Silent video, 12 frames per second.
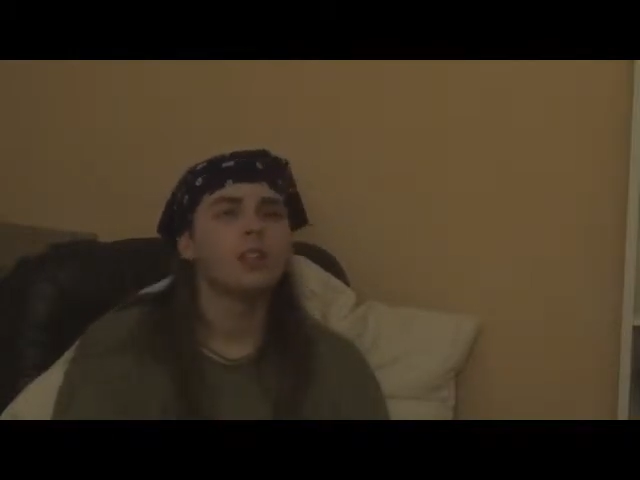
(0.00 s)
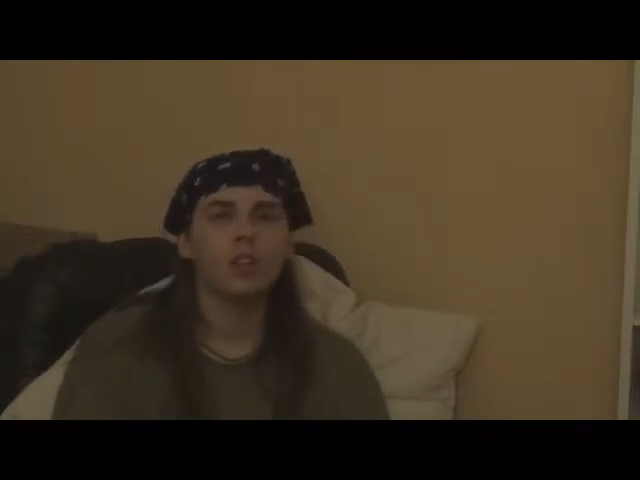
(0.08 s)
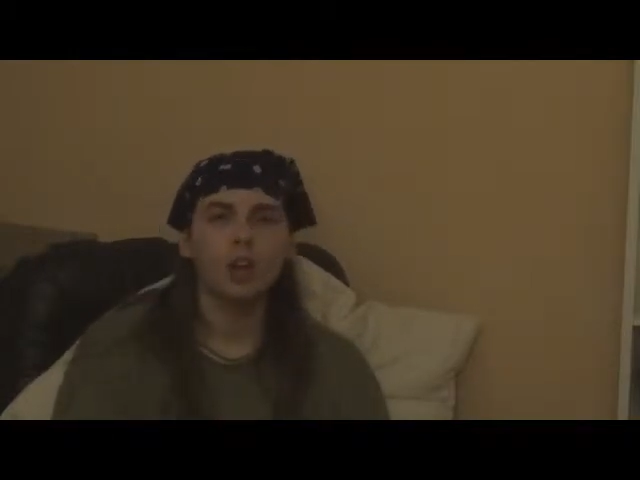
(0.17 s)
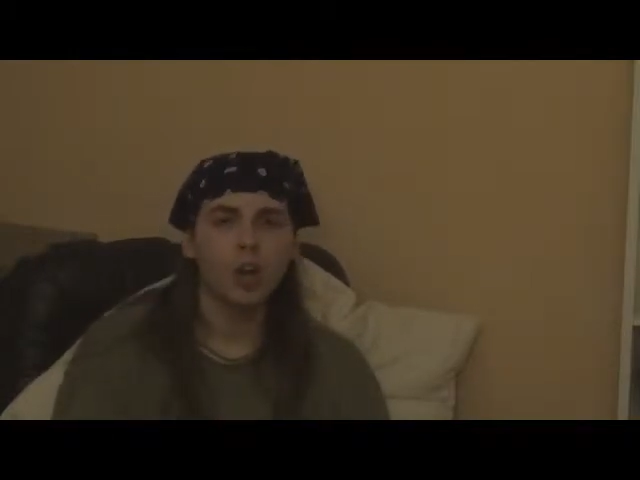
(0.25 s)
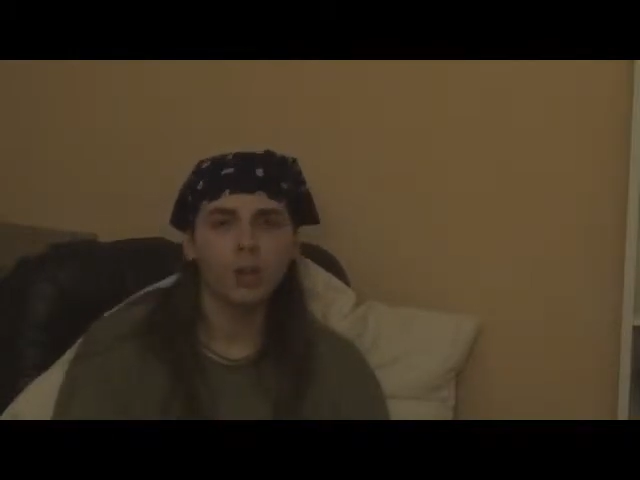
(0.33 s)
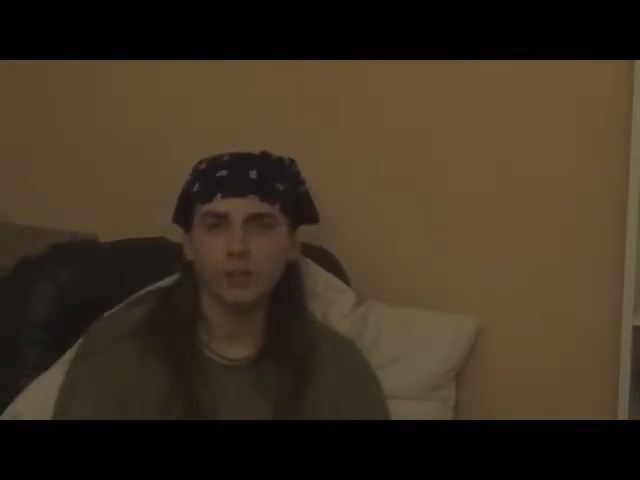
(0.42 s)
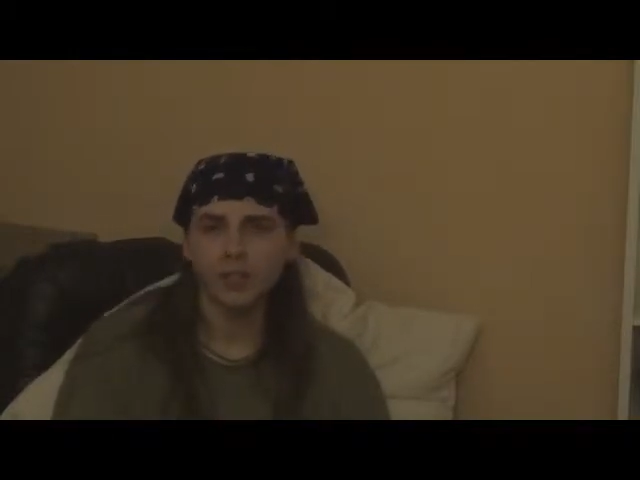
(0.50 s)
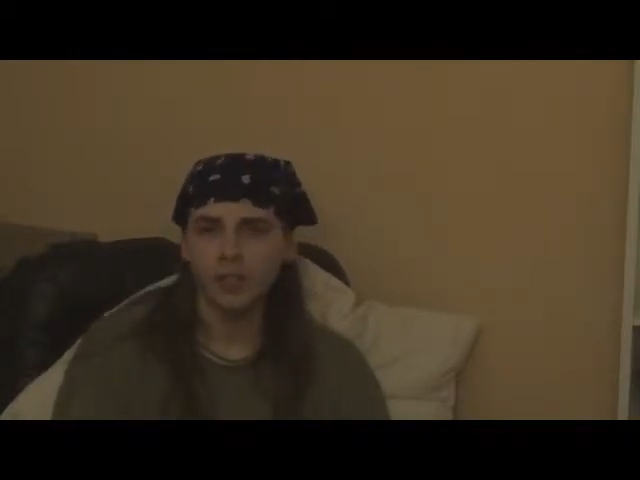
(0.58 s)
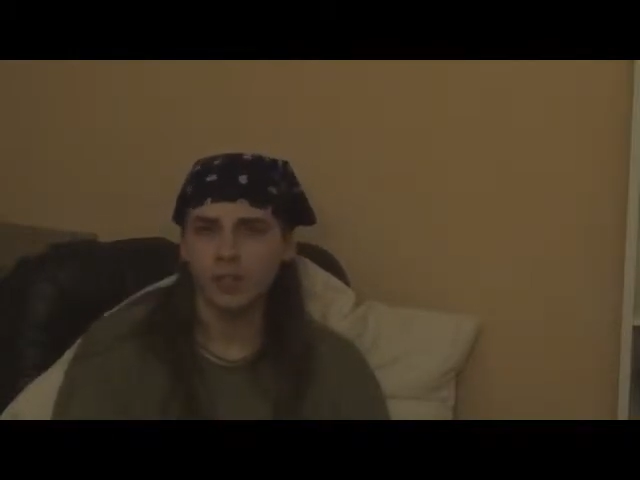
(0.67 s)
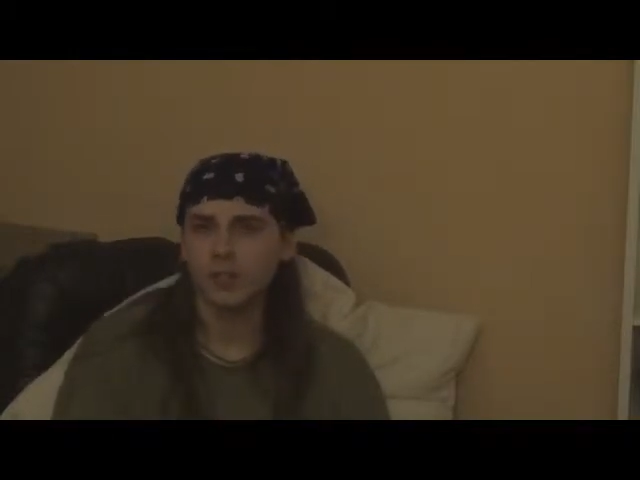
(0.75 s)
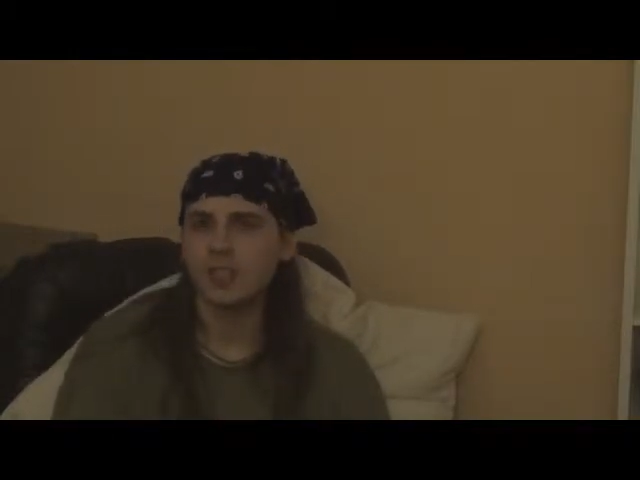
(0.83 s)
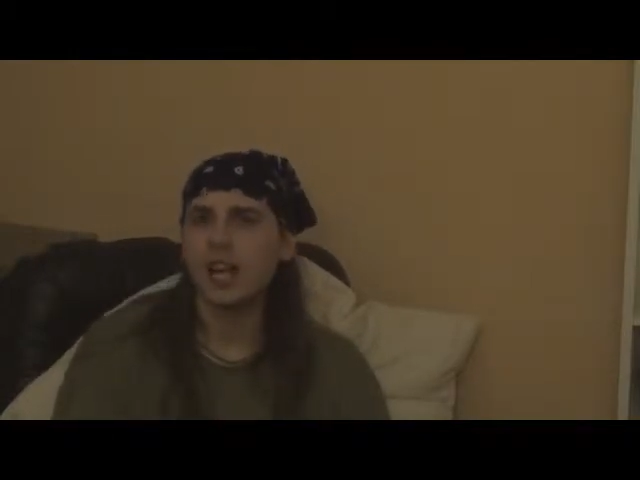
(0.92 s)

the corpse of